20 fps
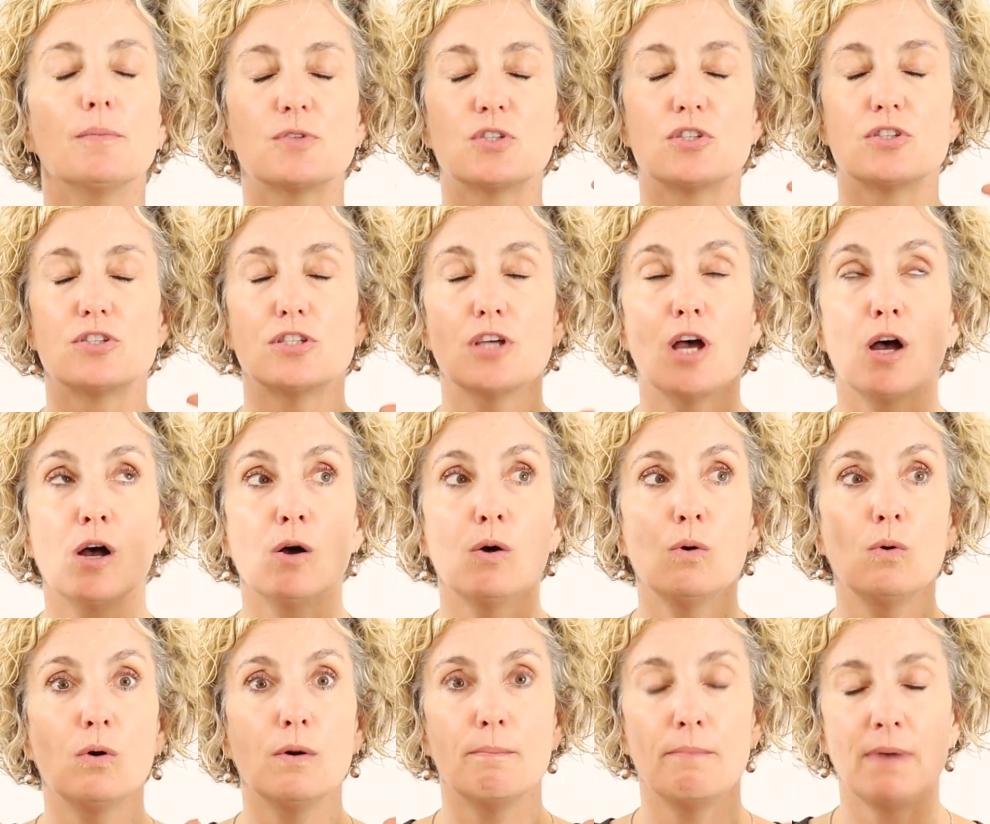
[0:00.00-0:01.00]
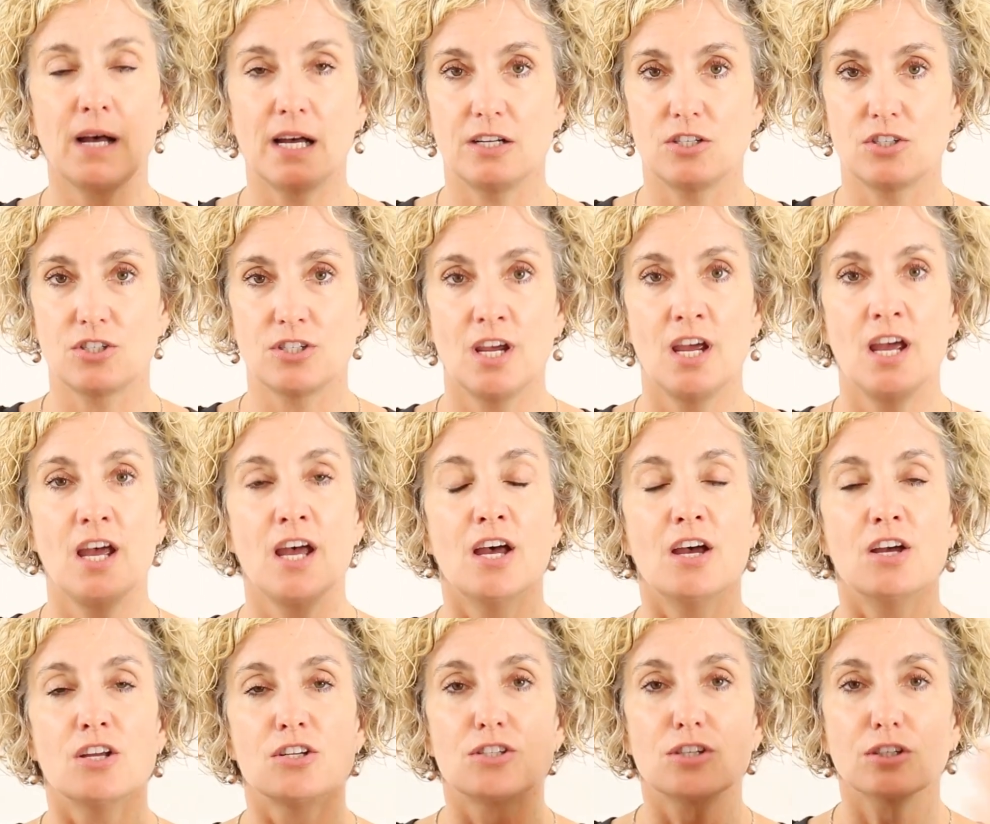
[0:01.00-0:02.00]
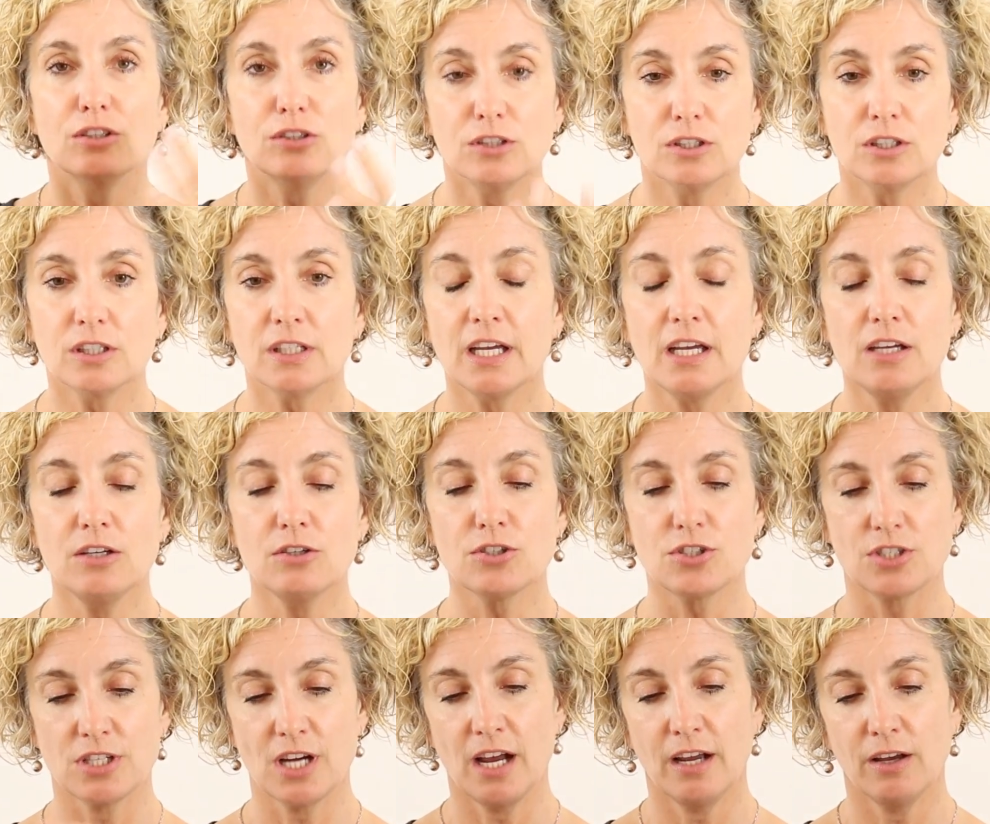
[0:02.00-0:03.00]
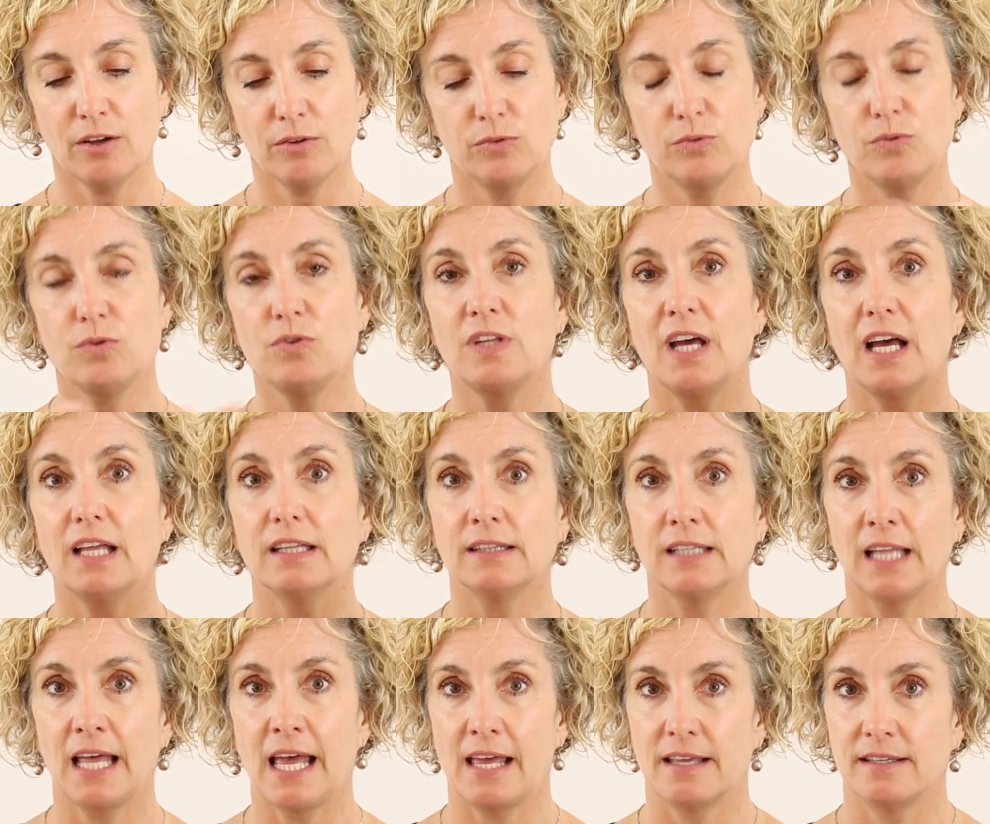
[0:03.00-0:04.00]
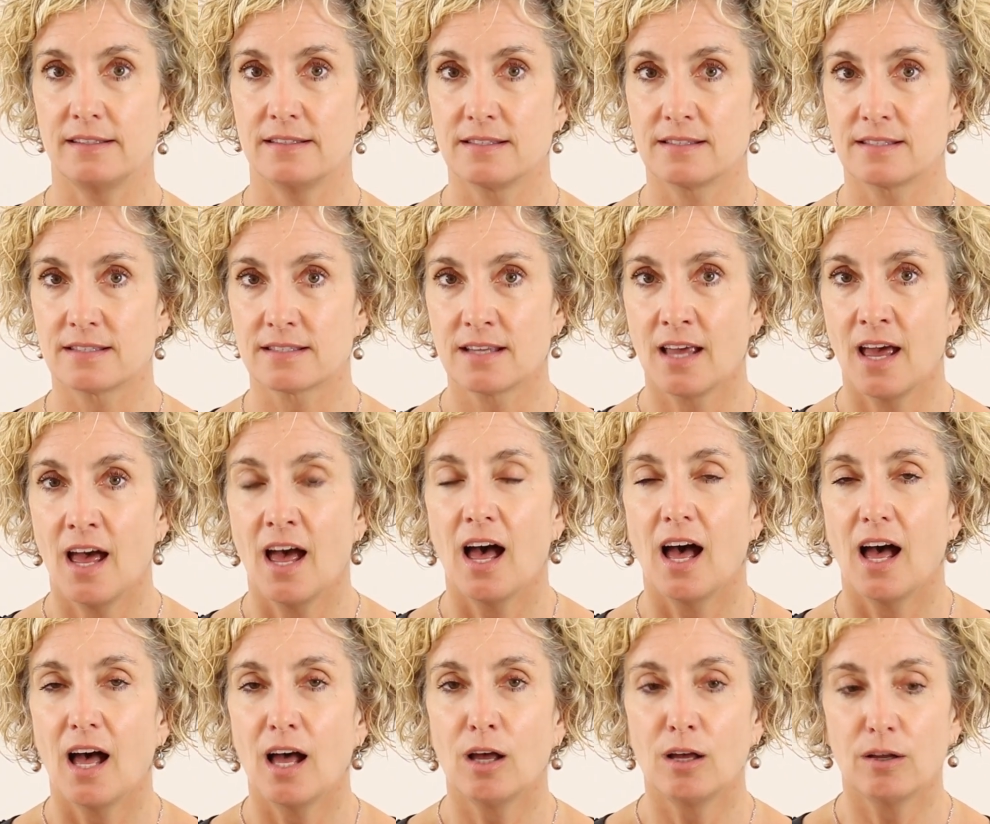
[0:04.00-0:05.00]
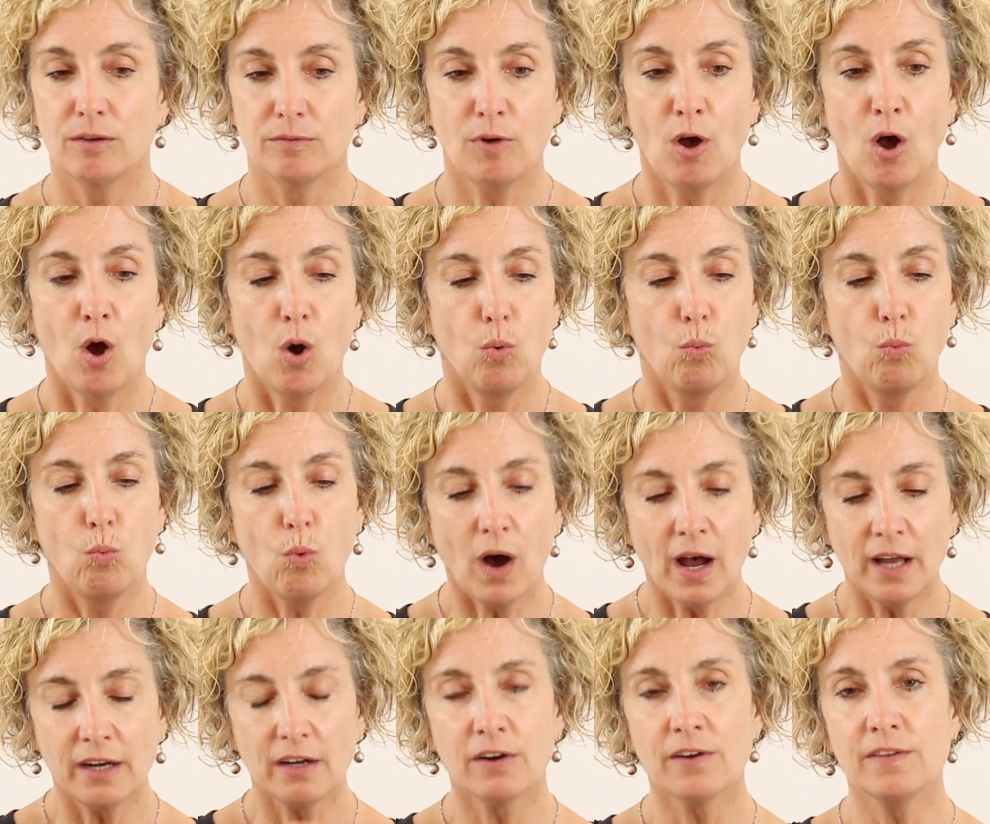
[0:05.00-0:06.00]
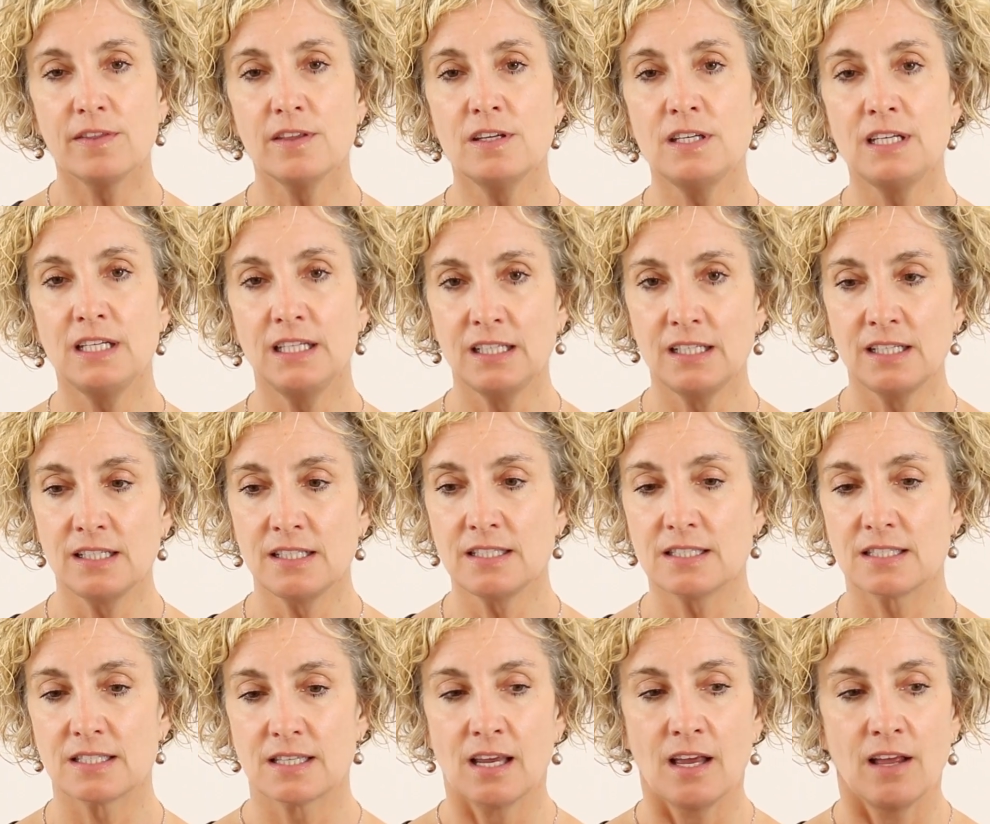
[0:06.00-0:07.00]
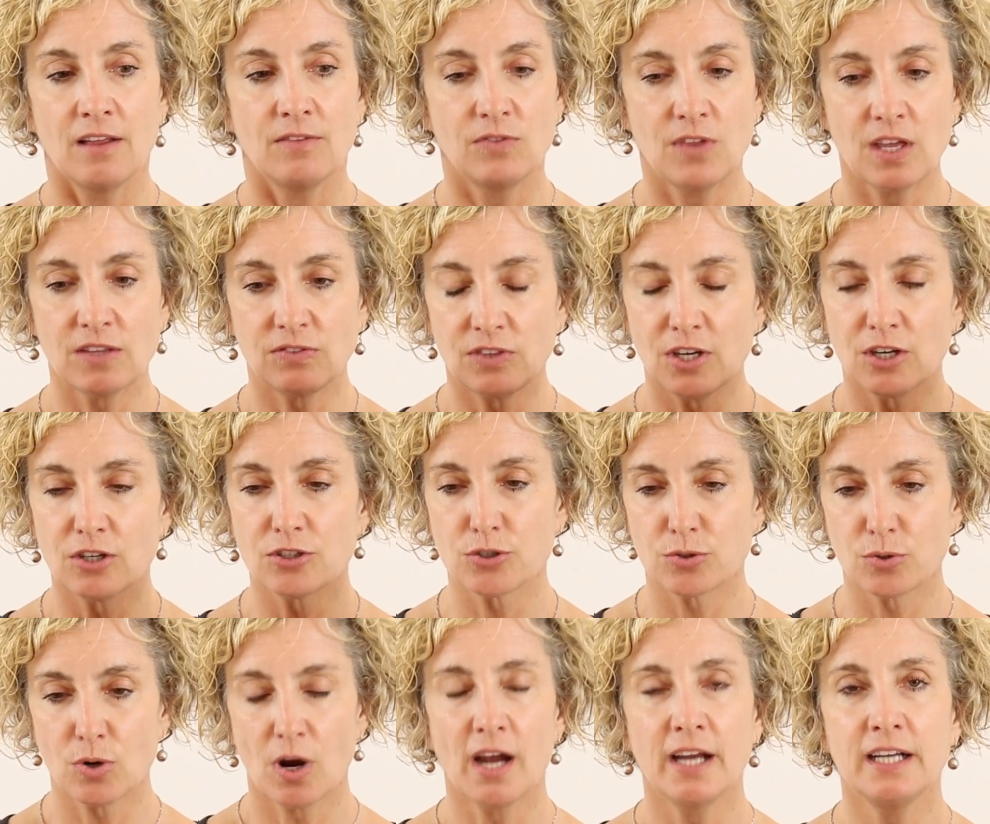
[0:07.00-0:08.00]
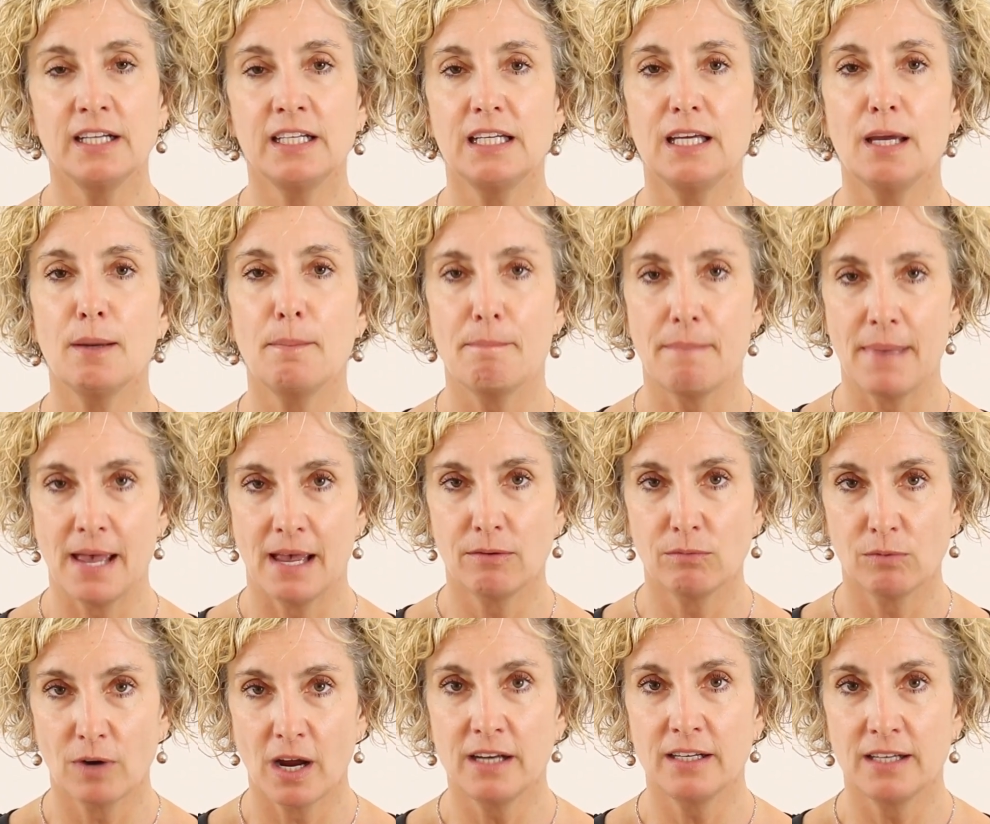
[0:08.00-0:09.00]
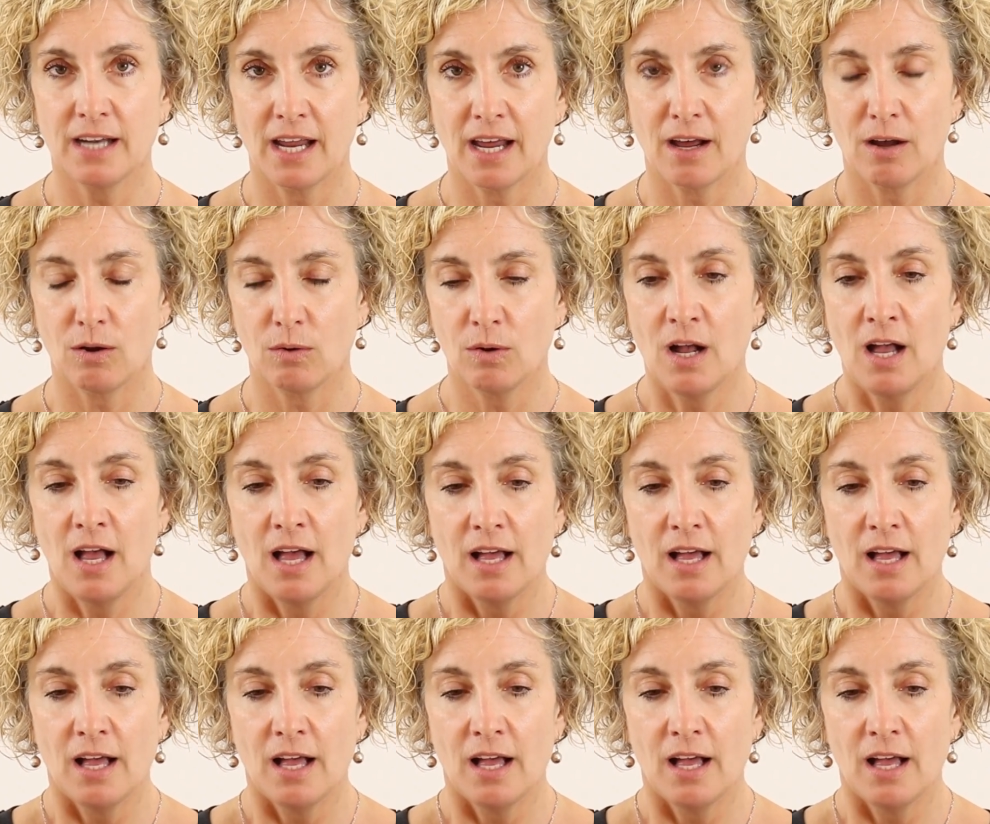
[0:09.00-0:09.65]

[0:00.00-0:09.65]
so much to look at your child through that lens of what are the needs that they're trying to get met right now,